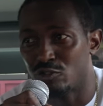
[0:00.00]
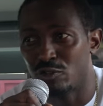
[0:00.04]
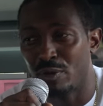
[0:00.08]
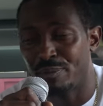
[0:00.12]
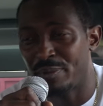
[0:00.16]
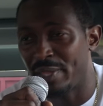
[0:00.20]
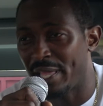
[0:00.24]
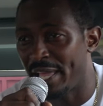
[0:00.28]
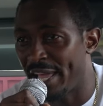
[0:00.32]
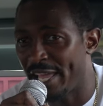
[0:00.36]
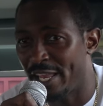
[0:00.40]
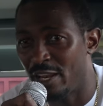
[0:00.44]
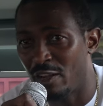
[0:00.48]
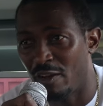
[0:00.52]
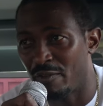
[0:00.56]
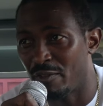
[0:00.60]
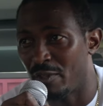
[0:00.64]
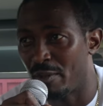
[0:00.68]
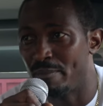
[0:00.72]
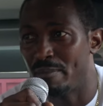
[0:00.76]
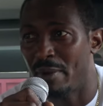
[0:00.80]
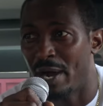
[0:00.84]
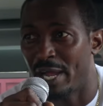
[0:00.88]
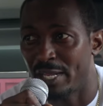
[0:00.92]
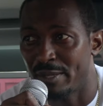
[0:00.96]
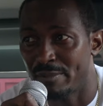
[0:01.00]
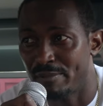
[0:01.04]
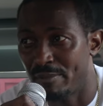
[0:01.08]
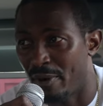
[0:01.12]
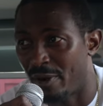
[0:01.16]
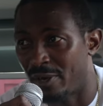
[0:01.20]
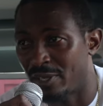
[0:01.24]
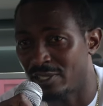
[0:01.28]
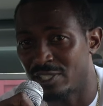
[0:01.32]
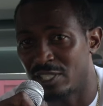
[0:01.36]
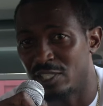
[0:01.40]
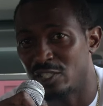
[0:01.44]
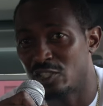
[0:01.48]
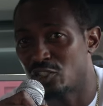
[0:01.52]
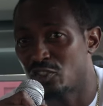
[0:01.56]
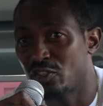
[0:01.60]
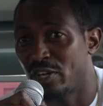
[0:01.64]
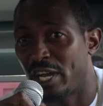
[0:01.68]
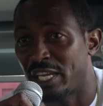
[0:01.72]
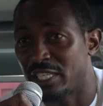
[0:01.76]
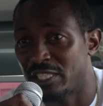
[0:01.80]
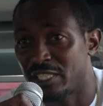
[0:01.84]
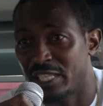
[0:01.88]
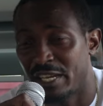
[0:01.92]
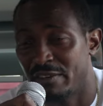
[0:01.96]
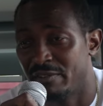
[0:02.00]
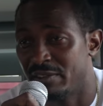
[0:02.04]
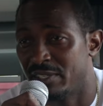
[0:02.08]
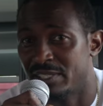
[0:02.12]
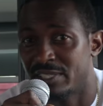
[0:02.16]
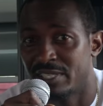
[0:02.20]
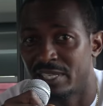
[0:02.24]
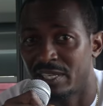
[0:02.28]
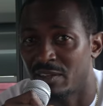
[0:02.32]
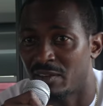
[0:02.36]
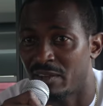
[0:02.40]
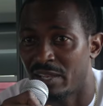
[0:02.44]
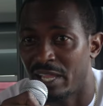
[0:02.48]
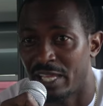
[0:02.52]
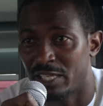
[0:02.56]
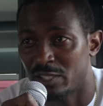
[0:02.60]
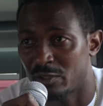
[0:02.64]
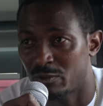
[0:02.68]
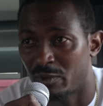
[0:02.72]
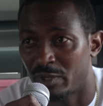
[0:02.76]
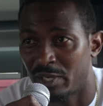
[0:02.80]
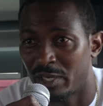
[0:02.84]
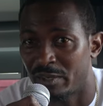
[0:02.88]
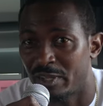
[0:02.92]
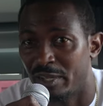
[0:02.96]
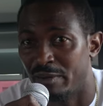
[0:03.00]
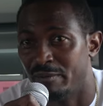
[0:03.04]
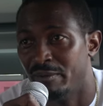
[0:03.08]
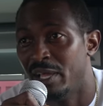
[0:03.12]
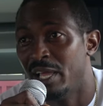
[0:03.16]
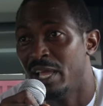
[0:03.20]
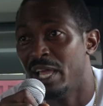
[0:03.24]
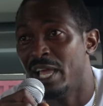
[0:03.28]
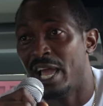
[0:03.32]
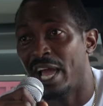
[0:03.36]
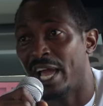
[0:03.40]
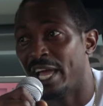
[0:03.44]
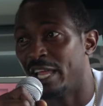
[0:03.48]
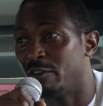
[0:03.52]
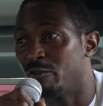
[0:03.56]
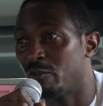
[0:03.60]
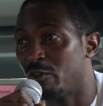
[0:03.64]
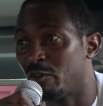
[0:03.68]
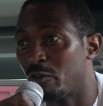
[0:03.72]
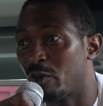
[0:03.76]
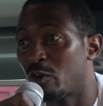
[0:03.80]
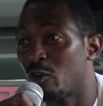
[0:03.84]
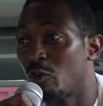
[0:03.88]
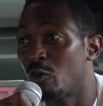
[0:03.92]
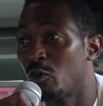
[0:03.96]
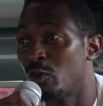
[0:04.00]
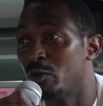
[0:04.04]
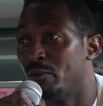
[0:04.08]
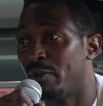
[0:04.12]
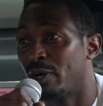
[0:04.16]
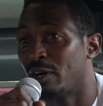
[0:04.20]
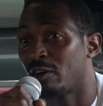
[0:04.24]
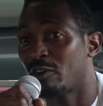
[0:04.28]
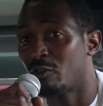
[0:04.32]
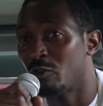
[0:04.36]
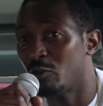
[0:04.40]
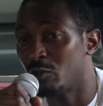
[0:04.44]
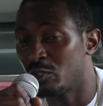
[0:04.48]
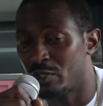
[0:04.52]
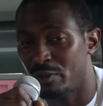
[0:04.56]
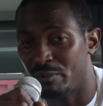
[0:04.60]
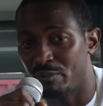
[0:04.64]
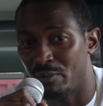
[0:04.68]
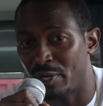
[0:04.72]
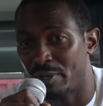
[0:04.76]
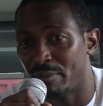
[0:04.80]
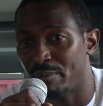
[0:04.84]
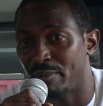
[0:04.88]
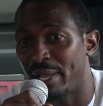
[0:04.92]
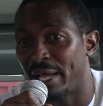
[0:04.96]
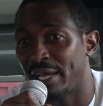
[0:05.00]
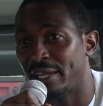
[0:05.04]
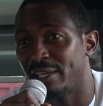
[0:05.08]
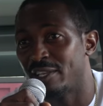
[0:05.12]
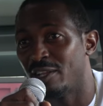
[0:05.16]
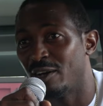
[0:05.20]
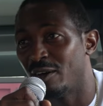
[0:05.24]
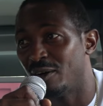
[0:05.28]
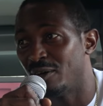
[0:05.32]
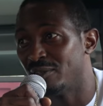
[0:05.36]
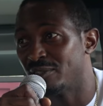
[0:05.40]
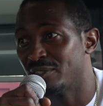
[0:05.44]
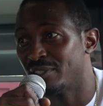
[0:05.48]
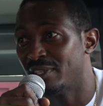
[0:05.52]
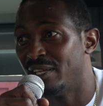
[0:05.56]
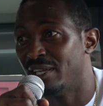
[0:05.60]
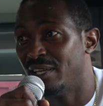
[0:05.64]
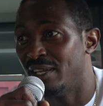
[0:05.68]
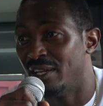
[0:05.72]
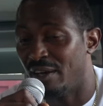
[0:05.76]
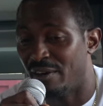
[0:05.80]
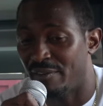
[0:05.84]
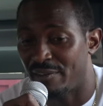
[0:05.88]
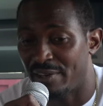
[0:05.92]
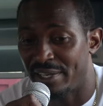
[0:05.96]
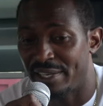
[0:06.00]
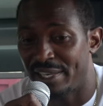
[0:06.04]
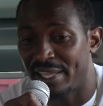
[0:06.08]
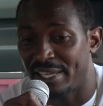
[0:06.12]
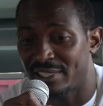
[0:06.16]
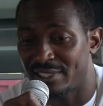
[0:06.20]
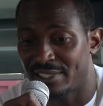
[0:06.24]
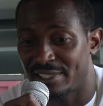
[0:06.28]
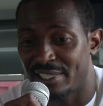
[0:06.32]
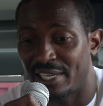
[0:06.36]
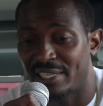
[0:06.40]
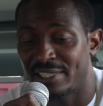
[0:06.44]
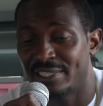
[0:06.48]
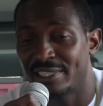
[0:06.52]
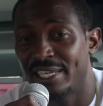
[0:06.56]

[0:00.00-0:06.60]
ripped the head off the body parts and trashed every single last one of them and recruited my crew to bring black dolls for the next uh,